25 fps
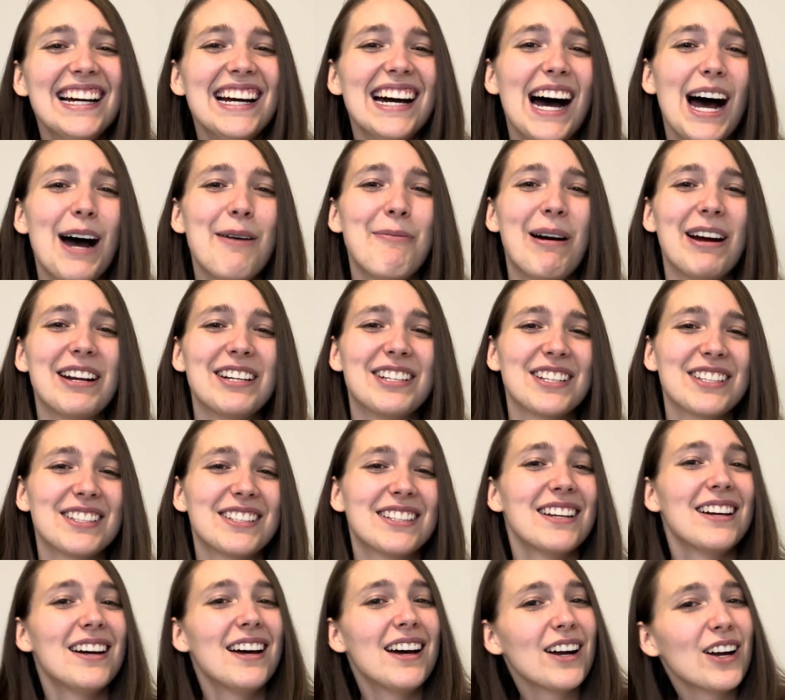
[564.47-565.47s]
I might just
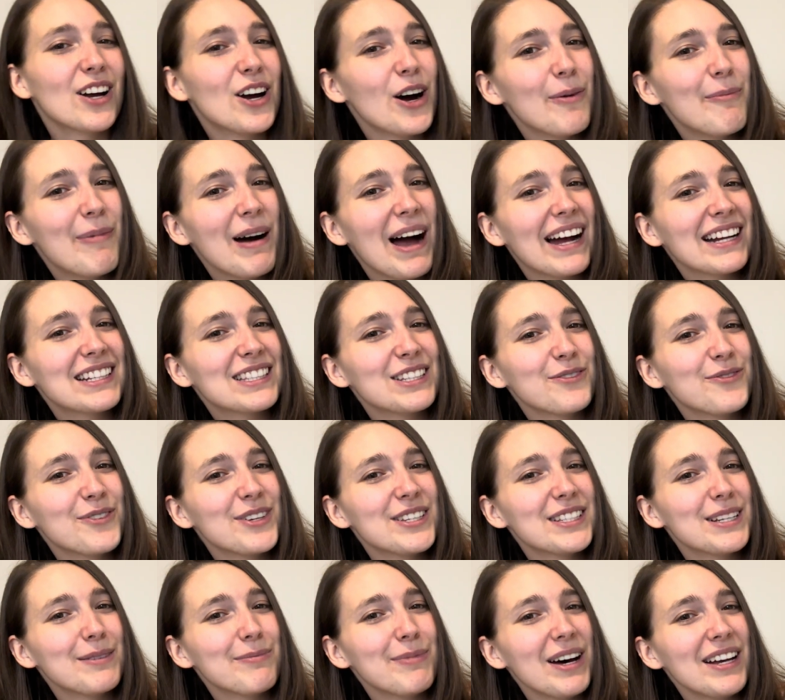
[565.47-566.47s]
go back to
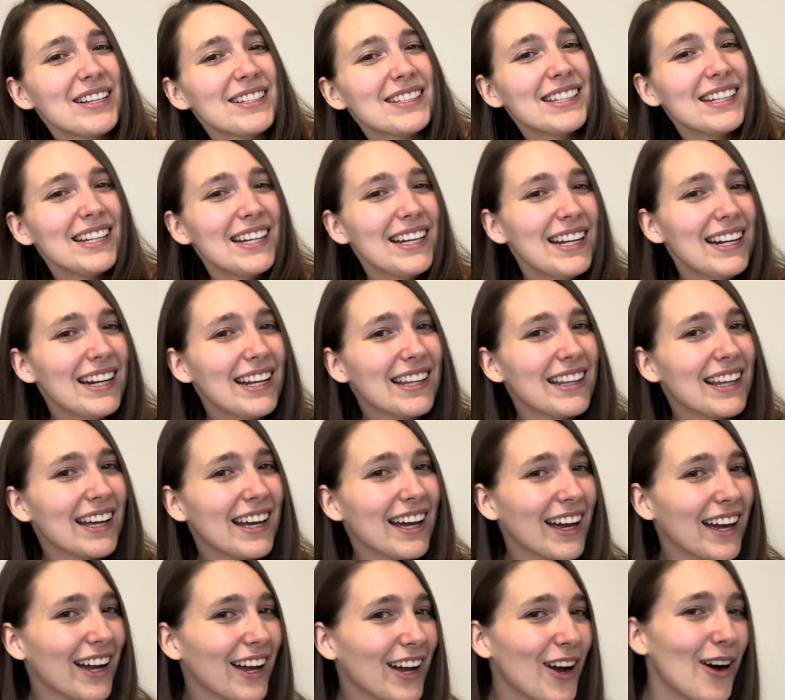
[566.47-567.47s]
visit Boston and
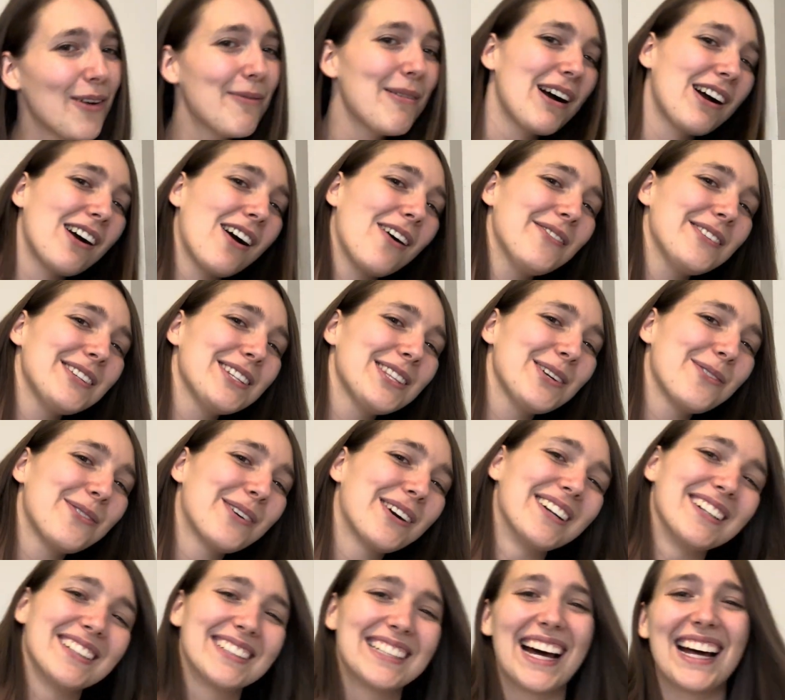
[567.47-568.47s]
then go back off into the
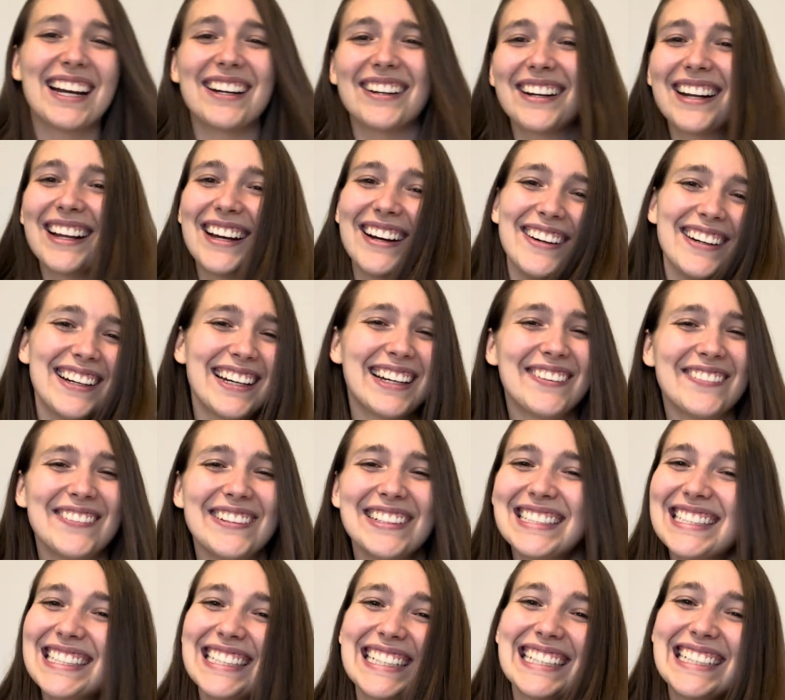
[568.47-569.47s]
world. I don't know.
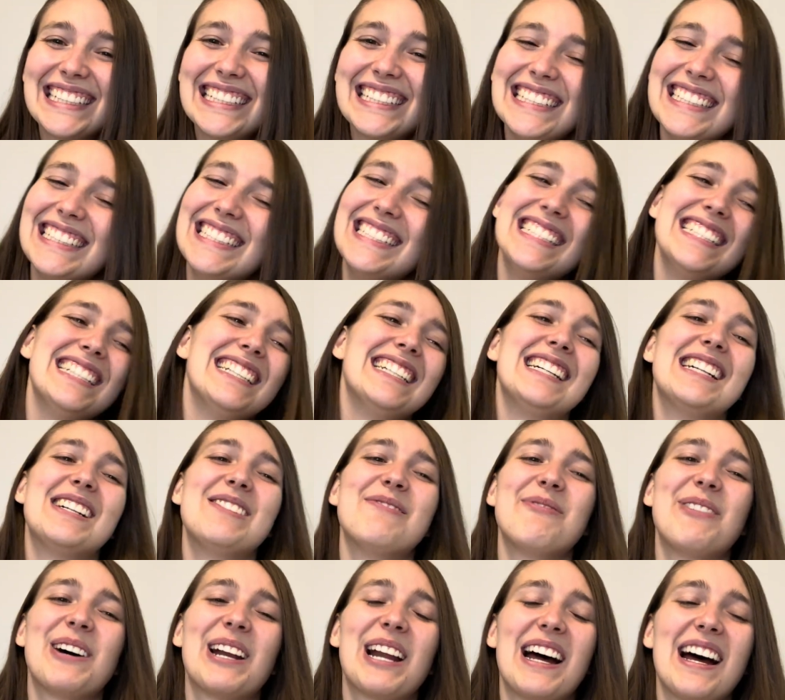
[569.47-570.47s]
We'll see.
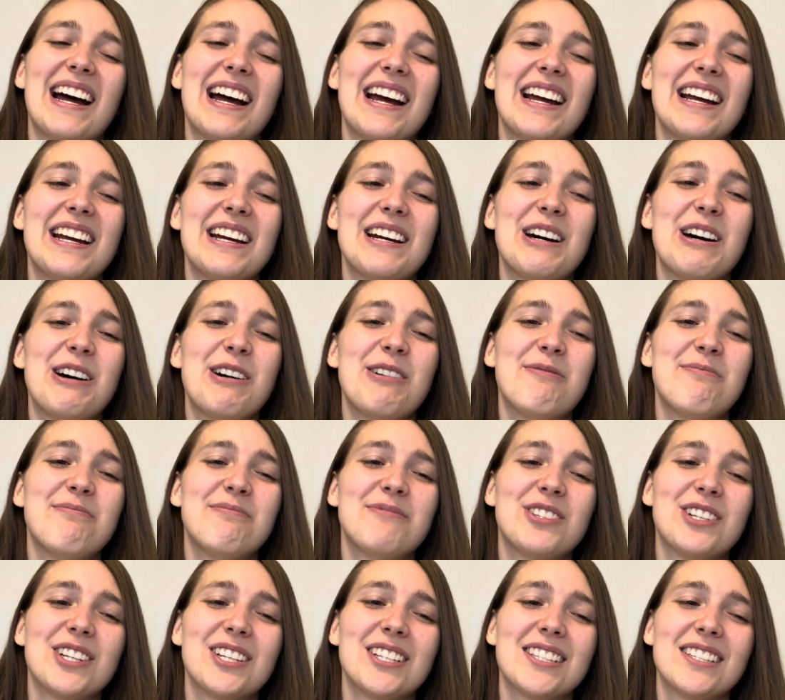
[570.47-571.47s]
But I am
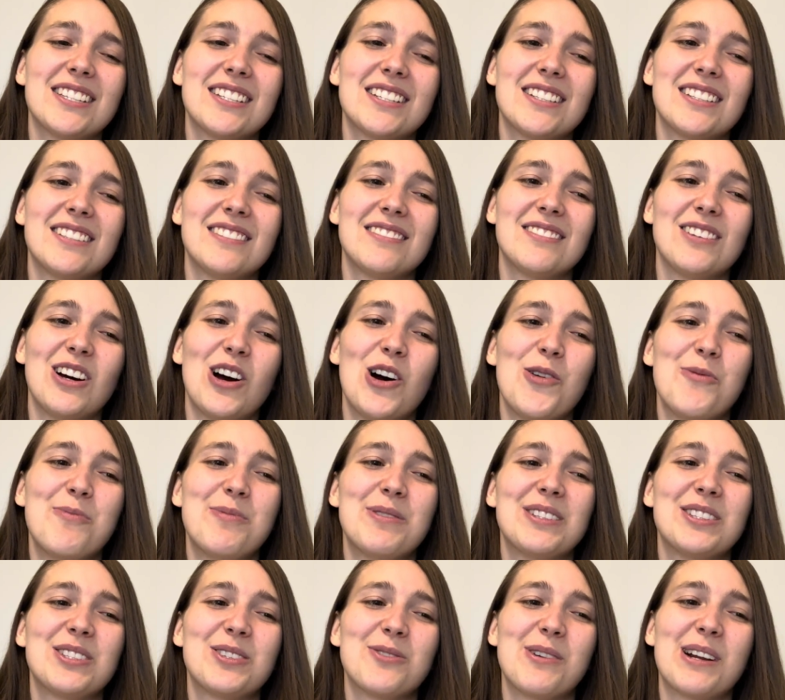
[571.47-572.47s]
just
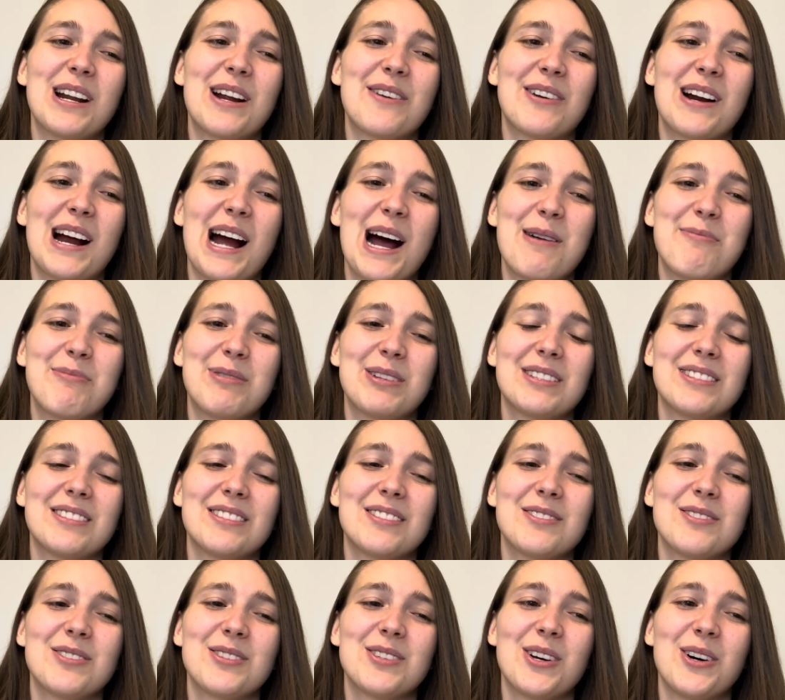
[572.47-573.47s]
open to whatever
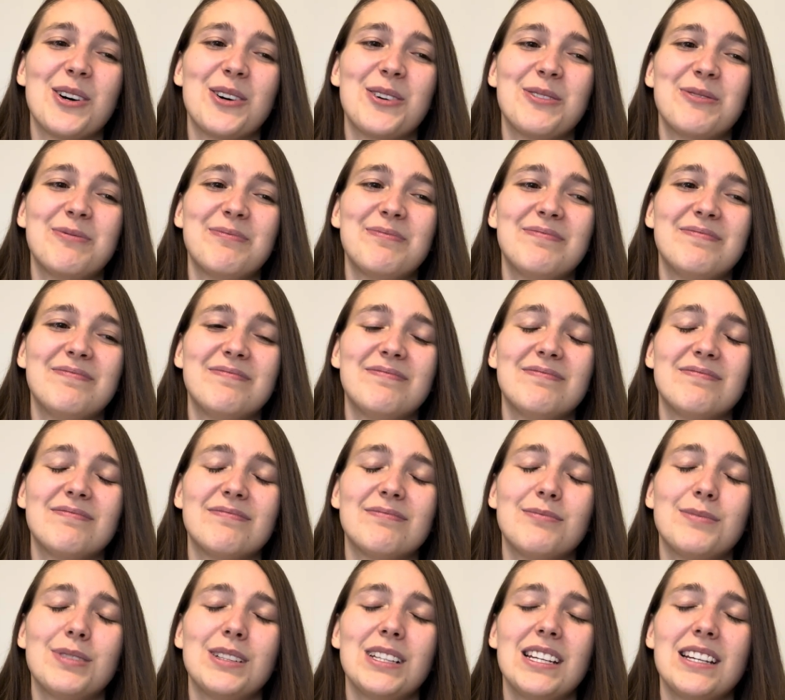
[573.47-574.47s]
happens. So
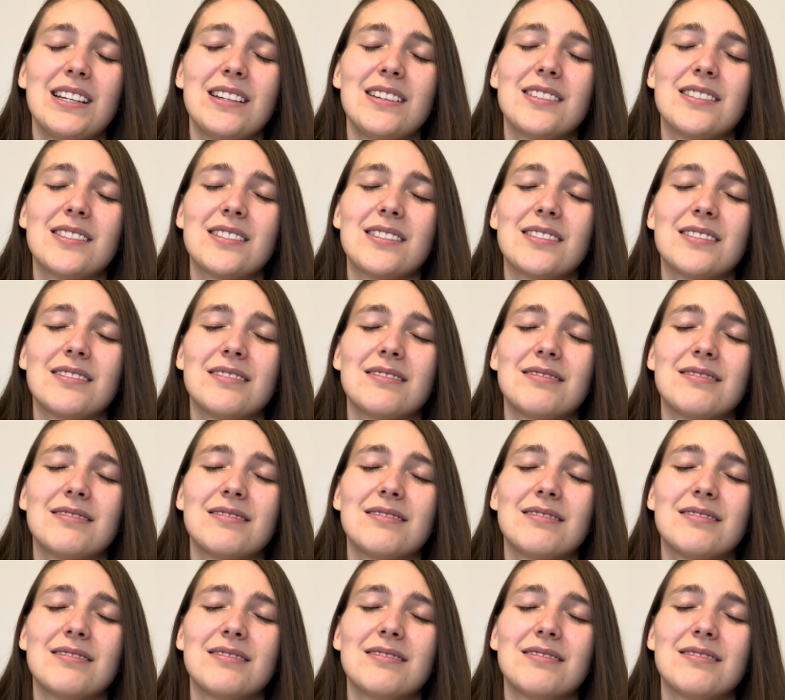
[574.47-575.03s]
please